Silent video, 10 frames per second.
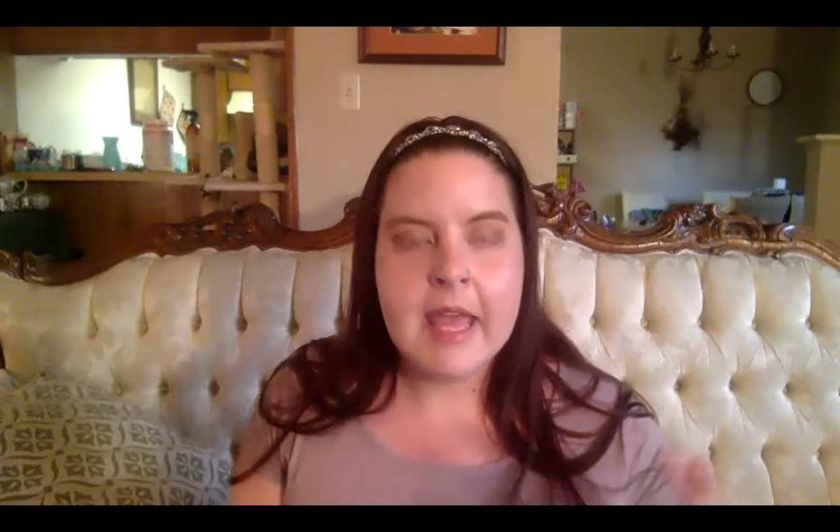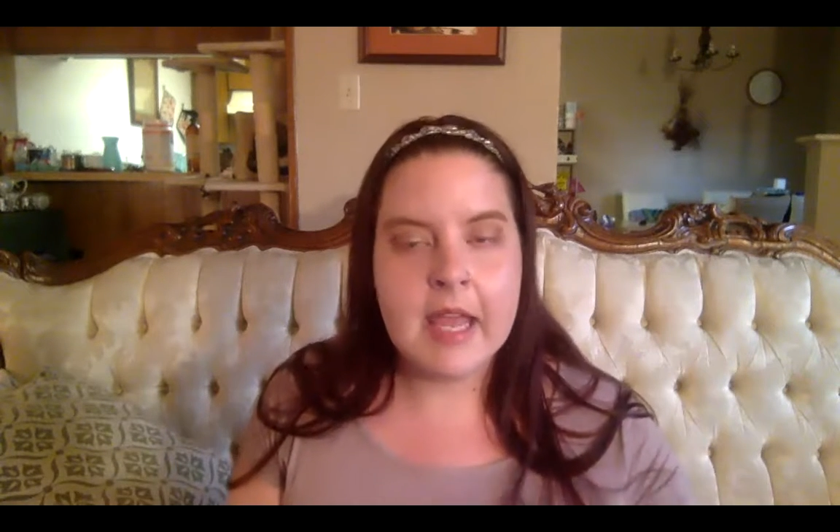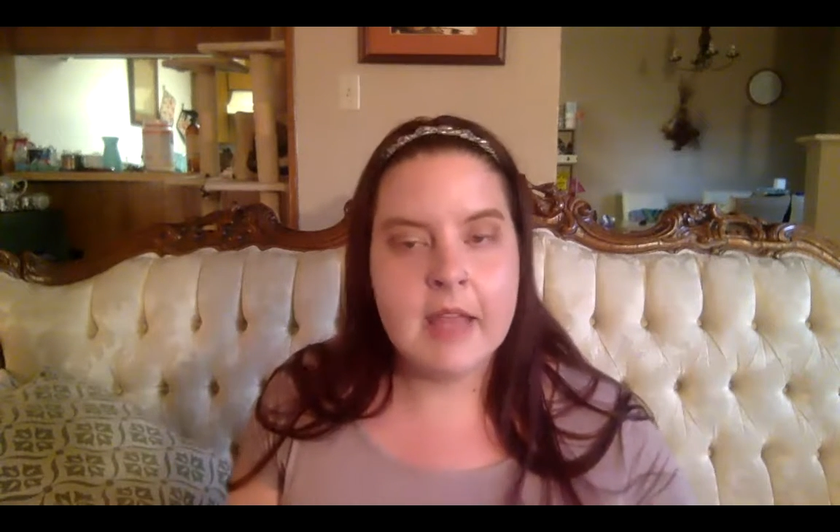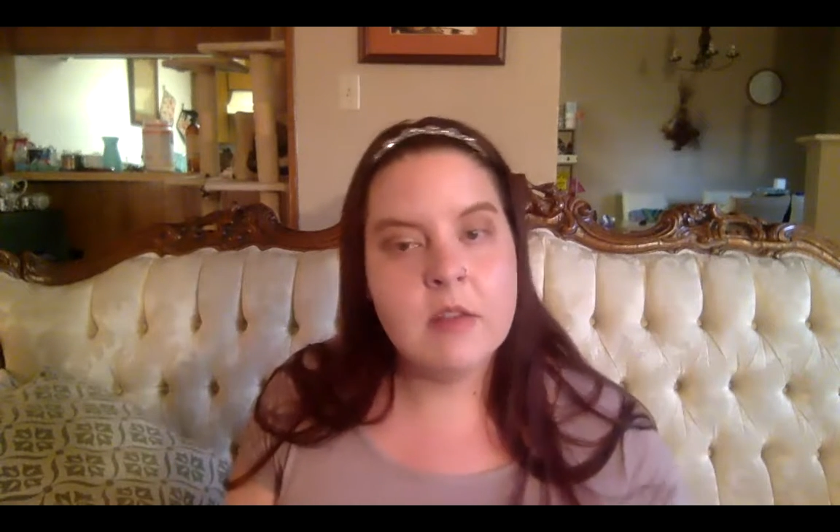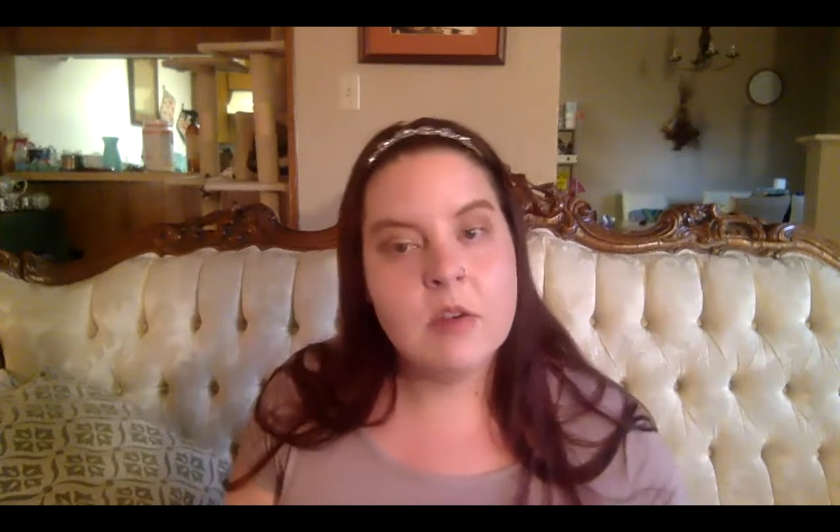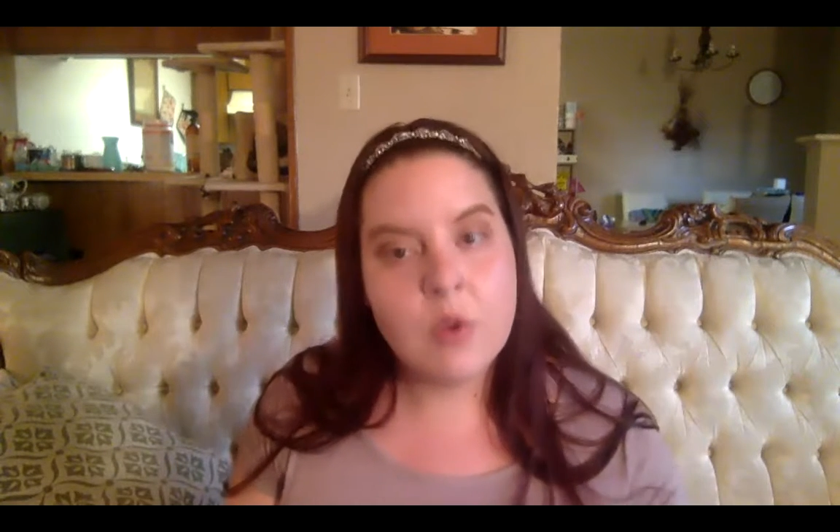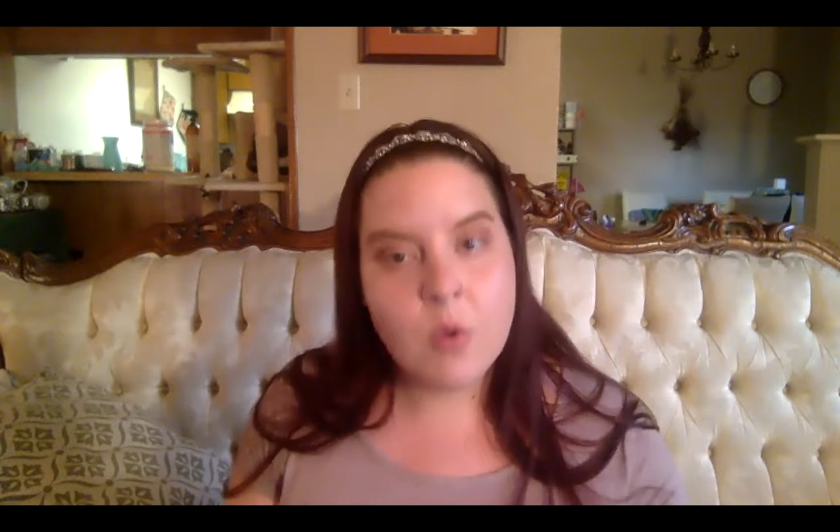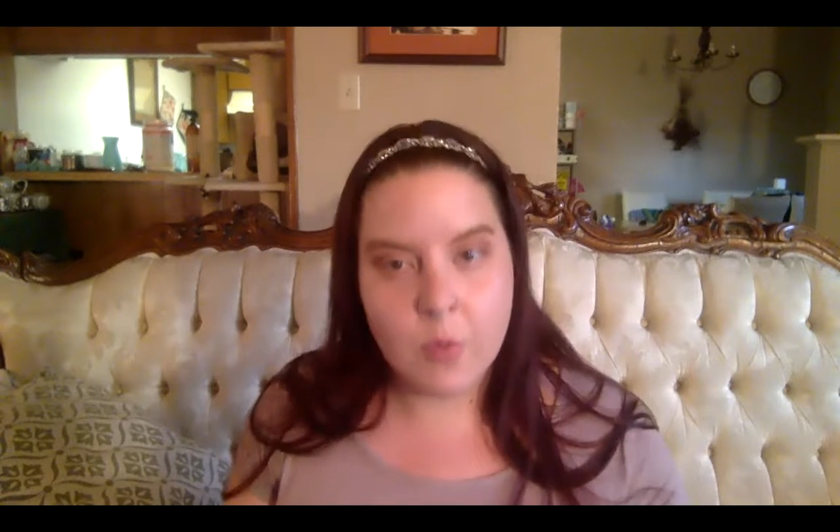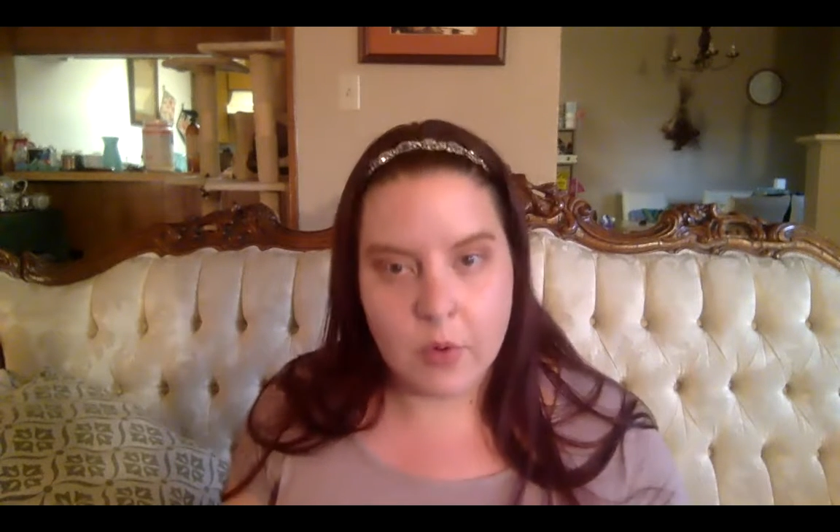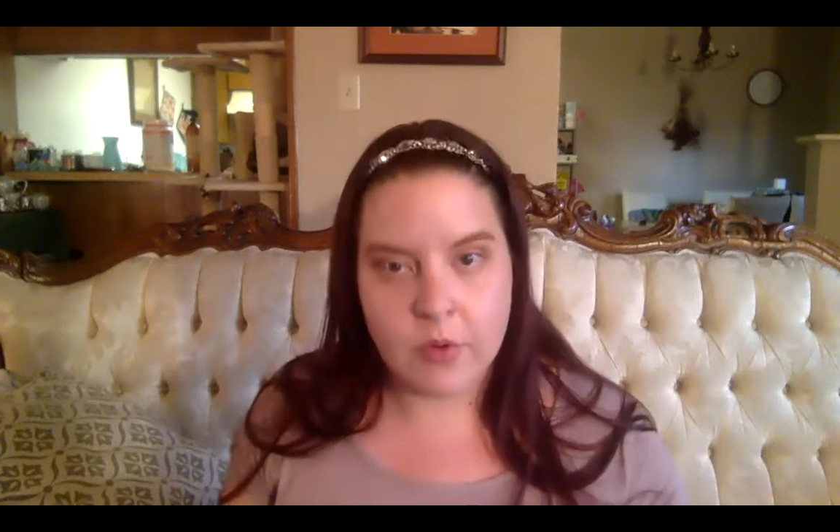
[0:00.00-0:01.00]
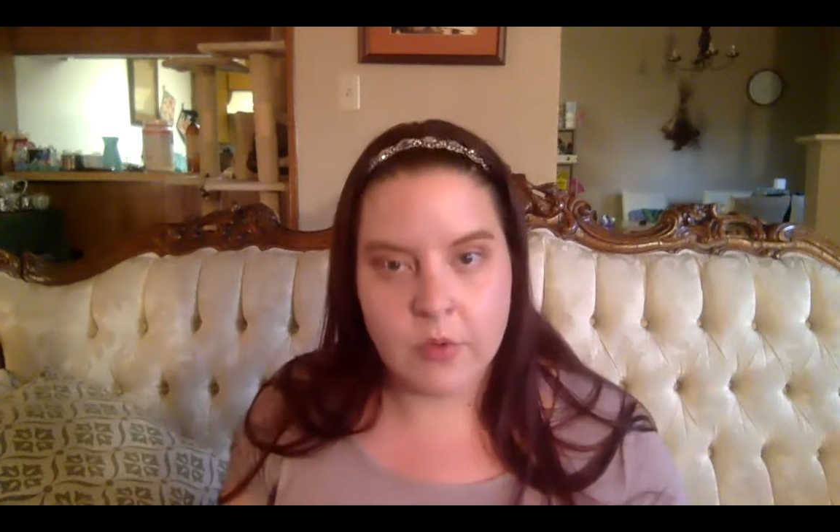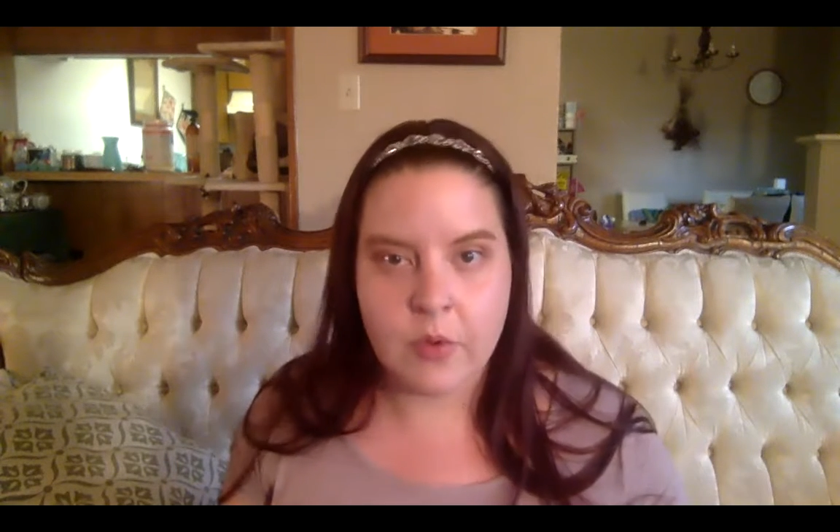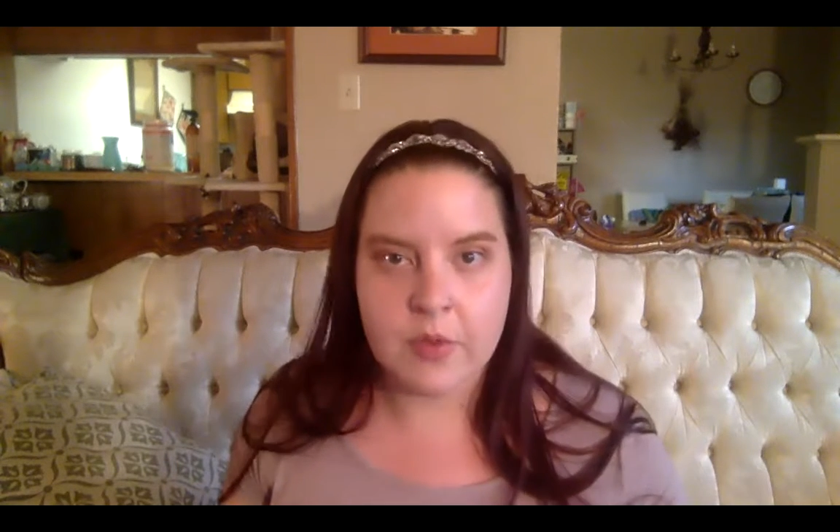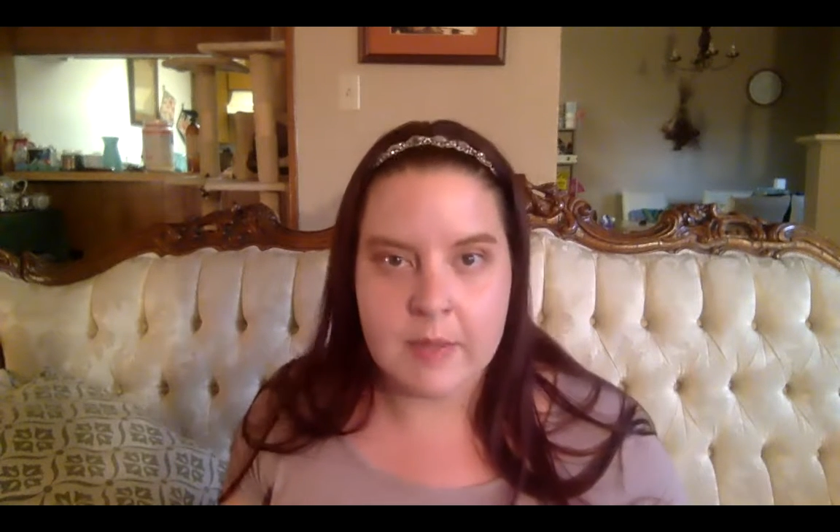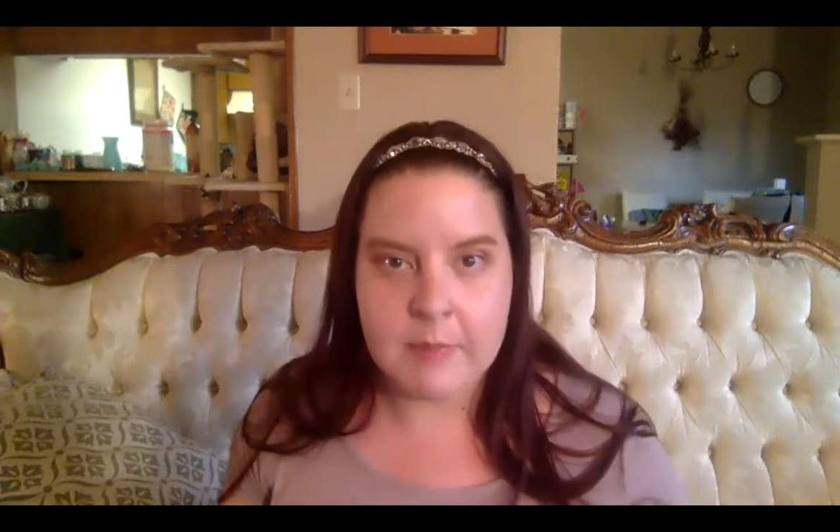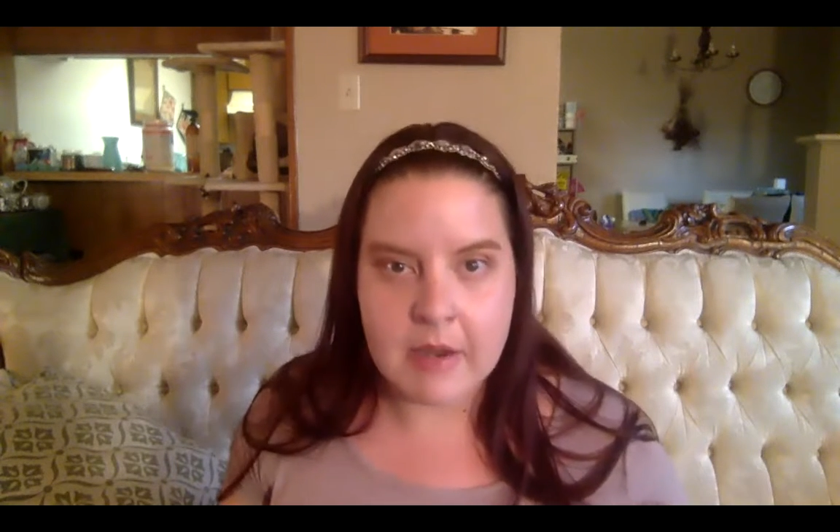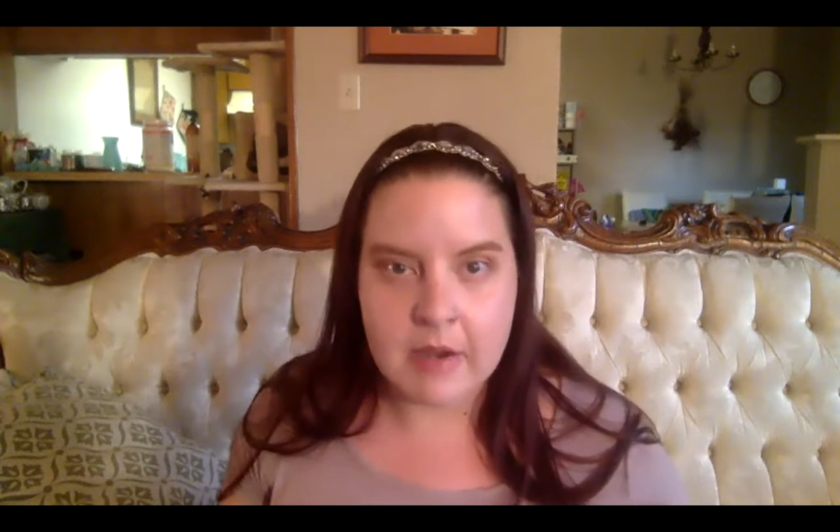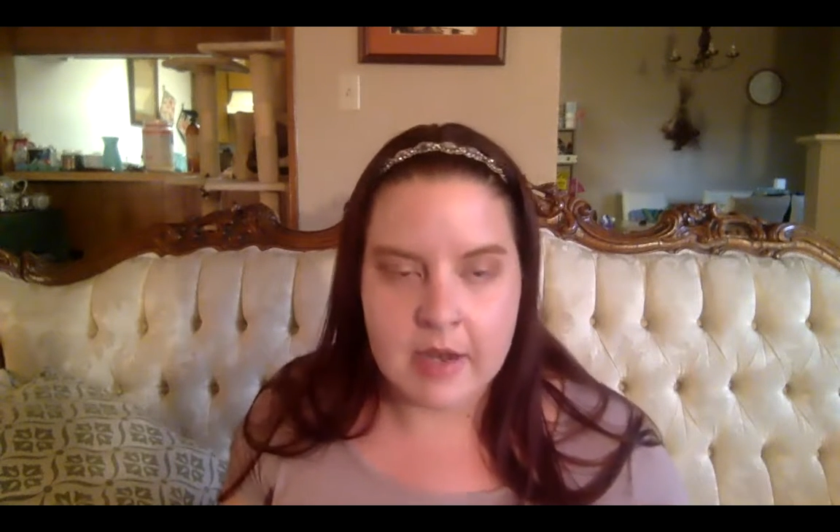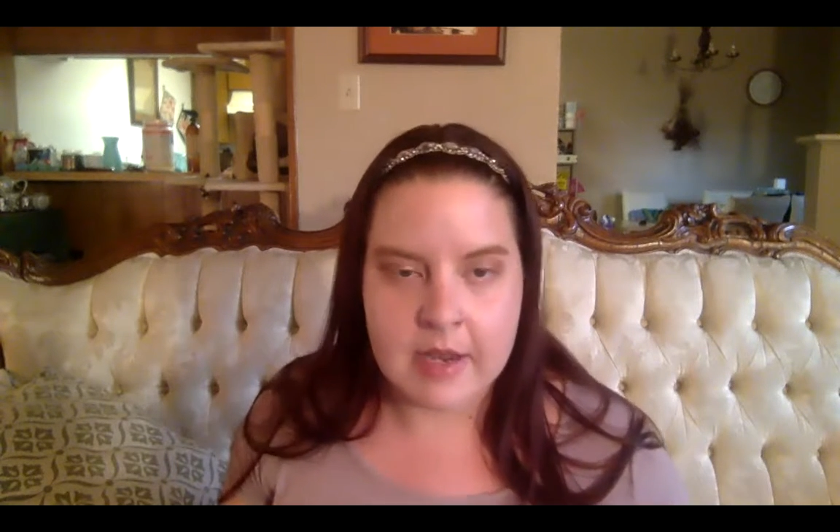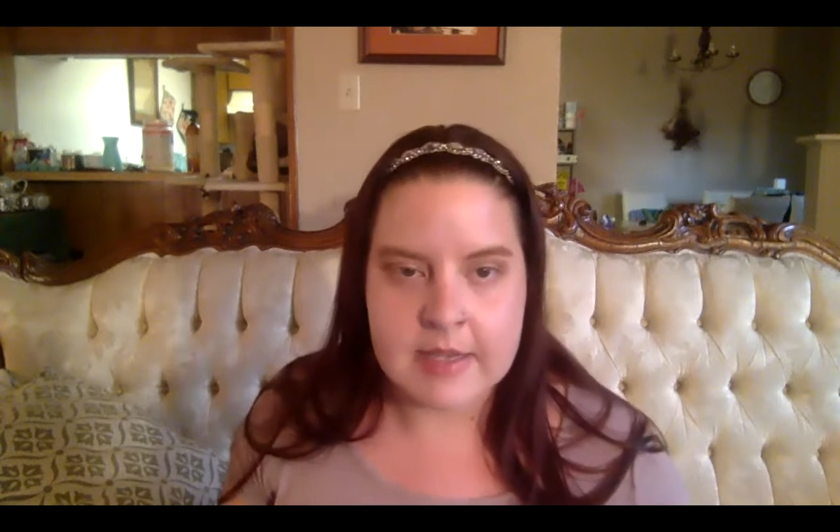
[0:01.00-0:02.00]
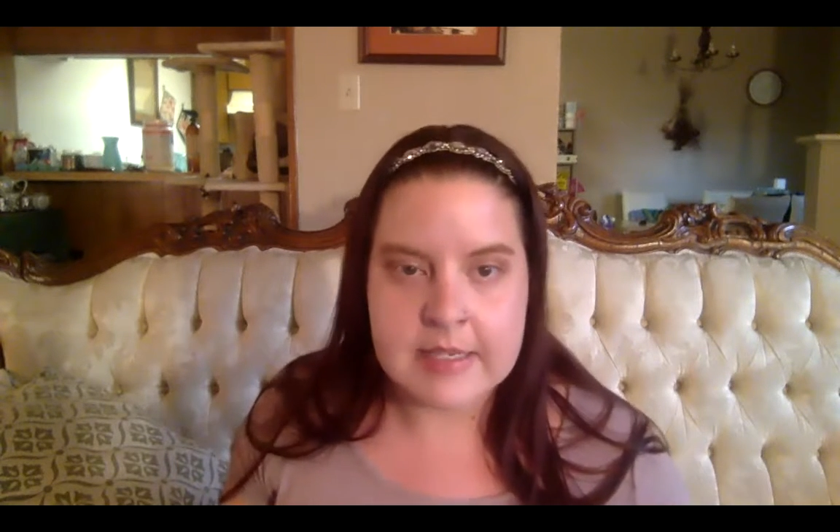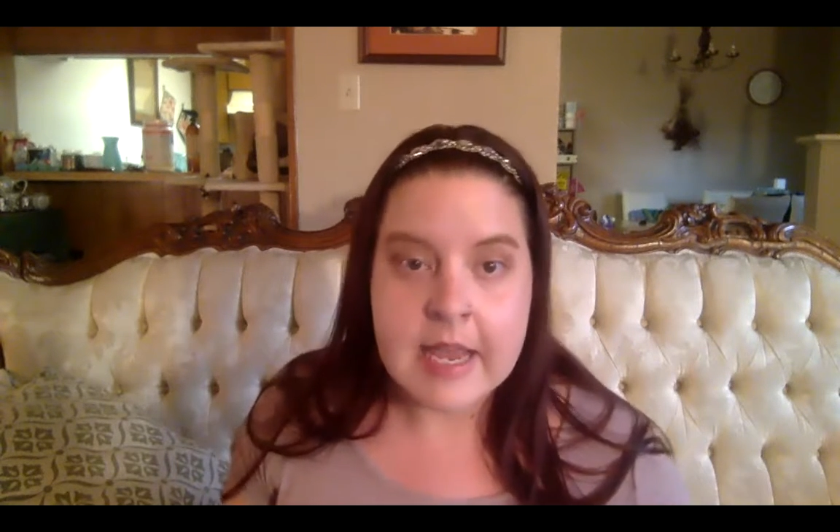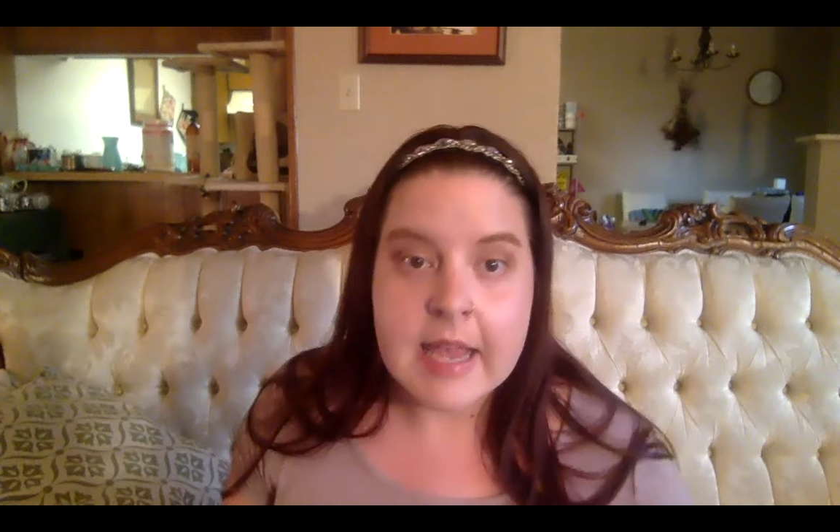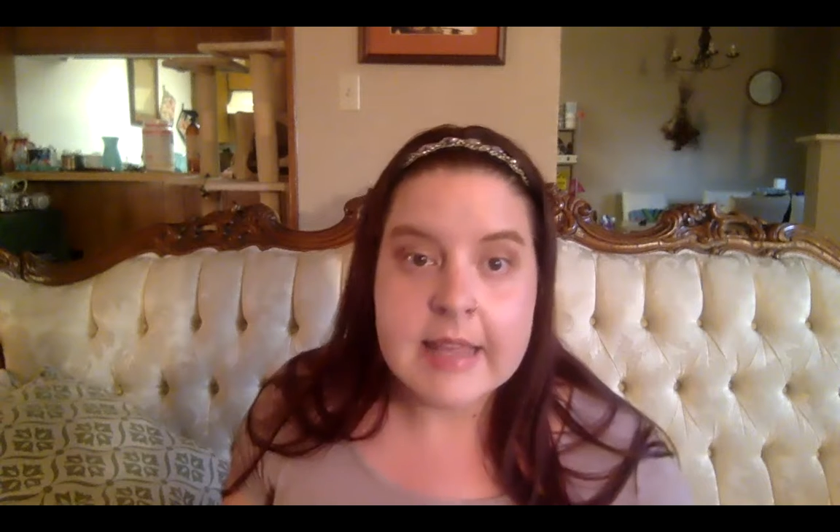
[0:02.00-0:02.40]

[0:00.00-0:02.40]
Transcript: In the New World or the Americas,